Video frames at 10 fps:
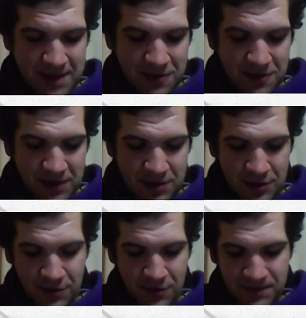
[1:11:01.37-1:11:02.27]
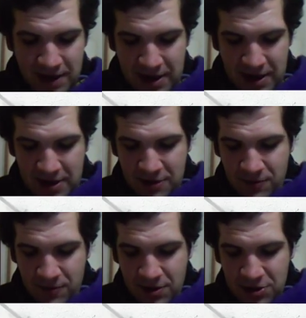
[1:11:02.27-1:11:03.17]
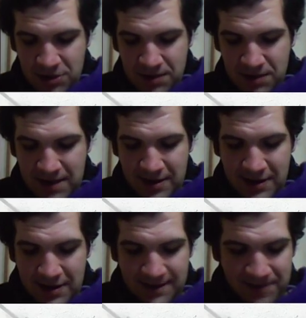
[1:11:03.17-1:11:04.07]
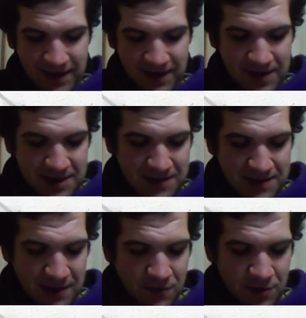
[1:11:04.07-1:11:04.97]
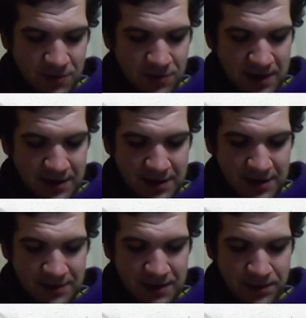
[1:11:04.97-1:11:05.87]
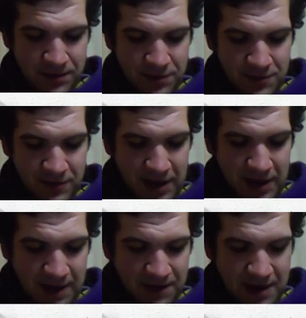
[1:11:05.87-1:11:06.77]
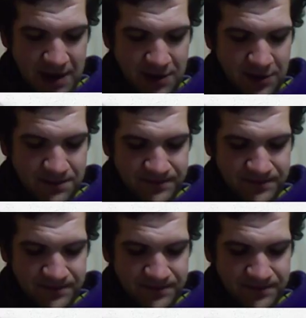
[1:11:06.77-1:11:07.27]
queen too. Her word shall be my law, even as my word will be law to the people we have conquered.